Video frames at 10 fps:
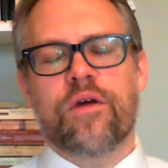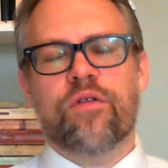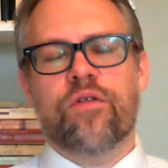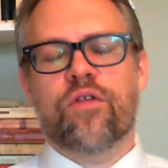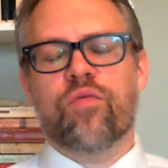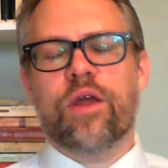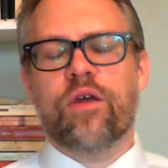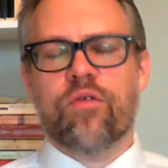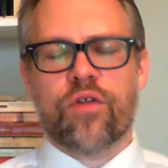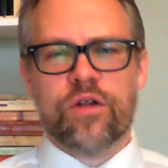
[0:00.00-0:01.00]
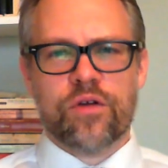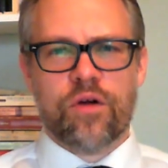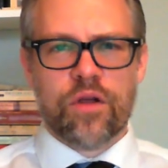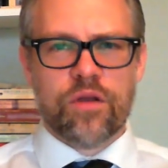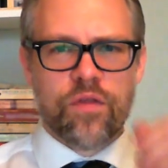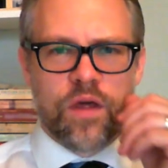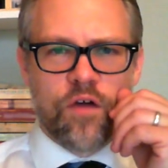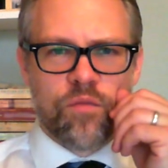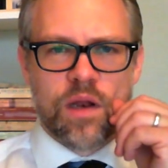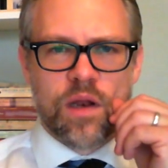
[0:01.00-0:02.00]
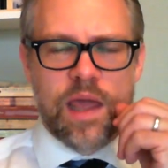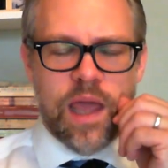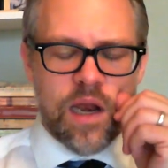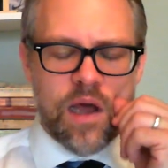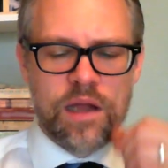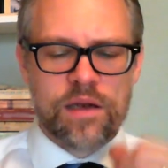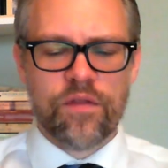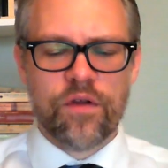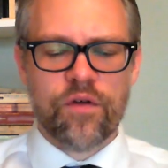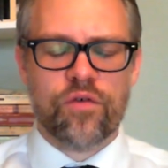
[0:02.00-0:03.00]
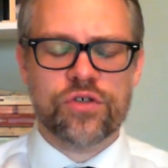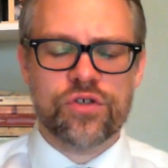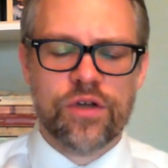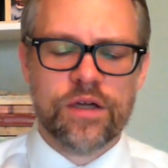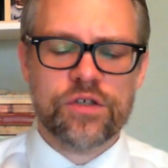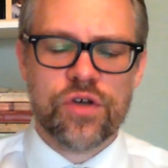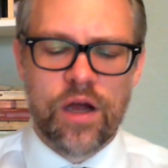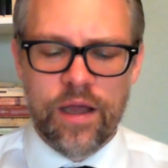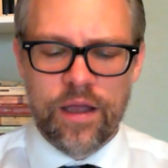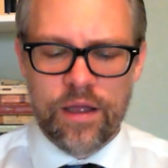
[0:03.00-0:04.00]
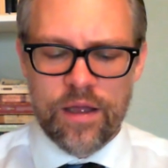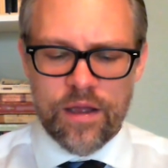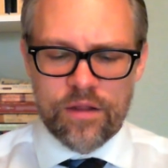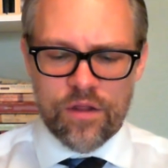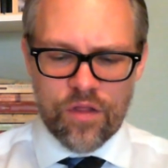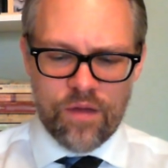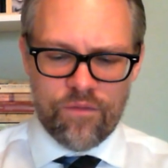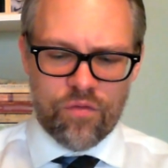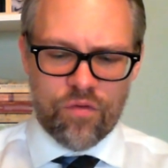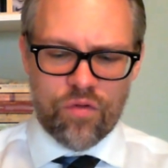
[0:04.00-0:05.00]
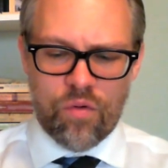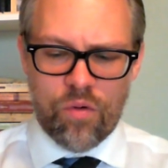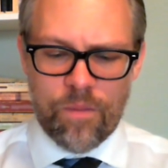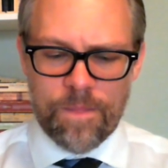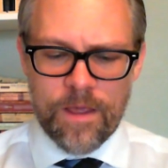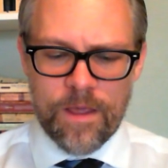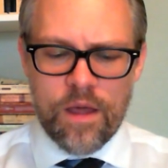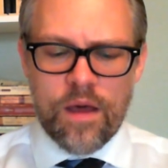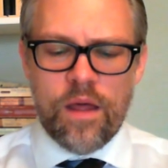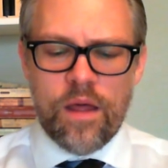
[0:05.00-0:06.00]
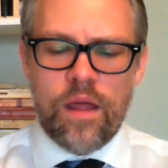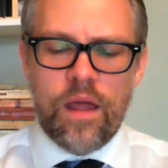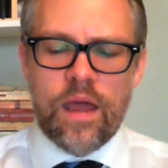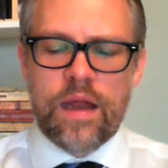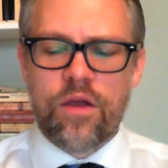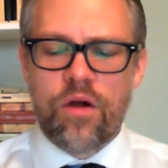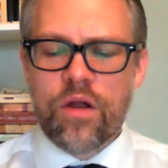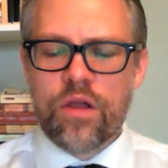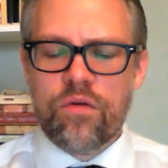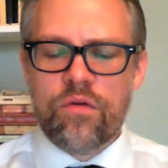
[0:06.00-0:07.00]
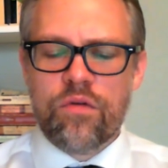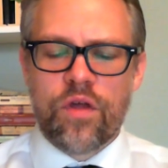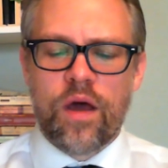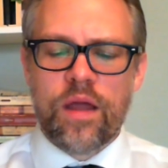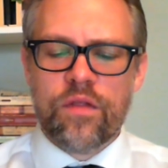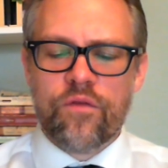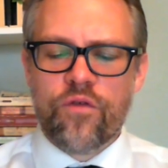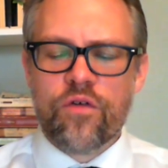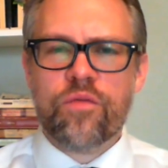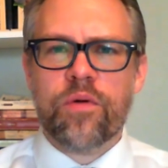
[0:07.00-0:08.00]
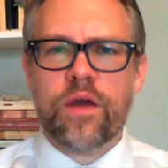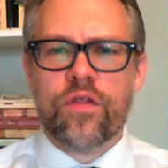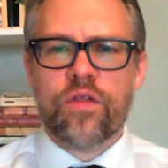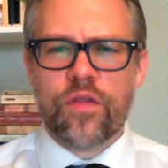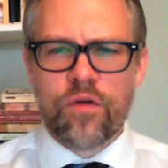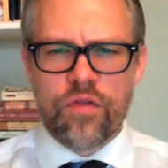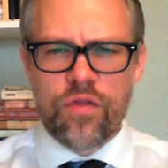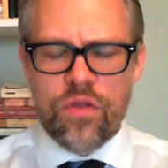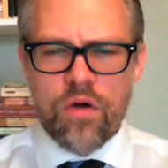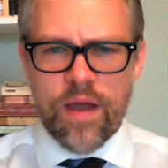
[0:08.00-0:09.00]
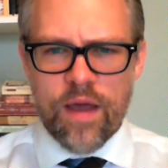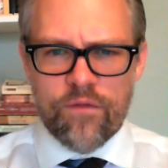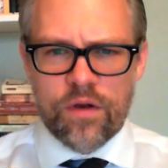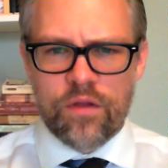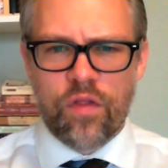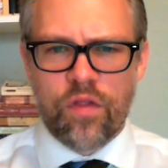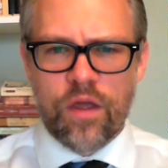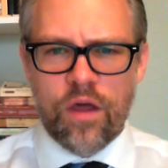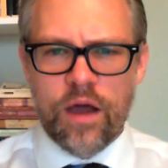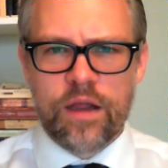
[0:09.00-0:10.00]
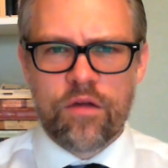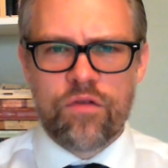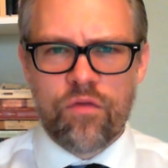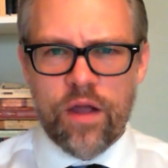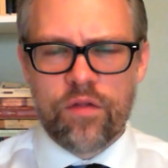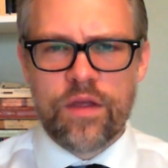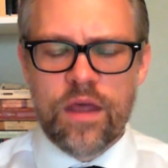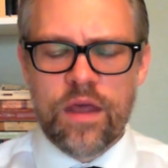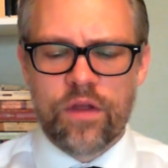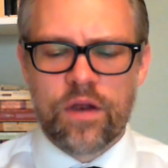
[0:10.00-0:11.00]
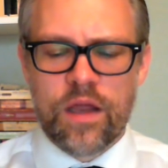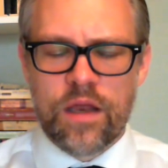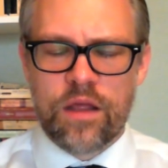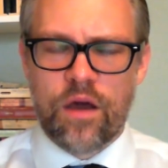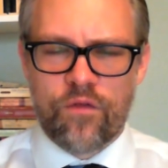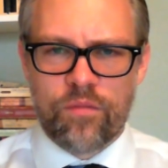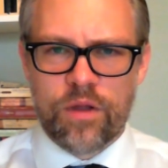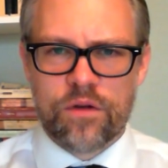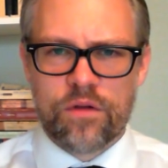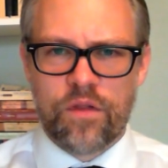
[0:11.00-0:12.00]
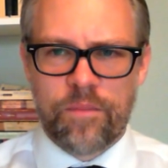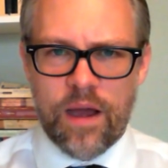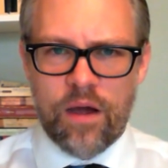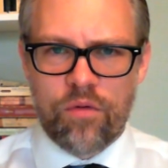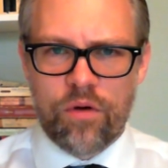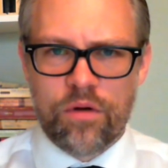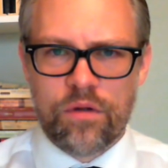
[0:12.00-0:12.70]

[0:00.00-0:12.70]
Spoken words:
So this is what he goes on to argue. The government cannot and therefore should not try to save your soul. And he argues in the first place that there is no evidence that God has directly given any government the power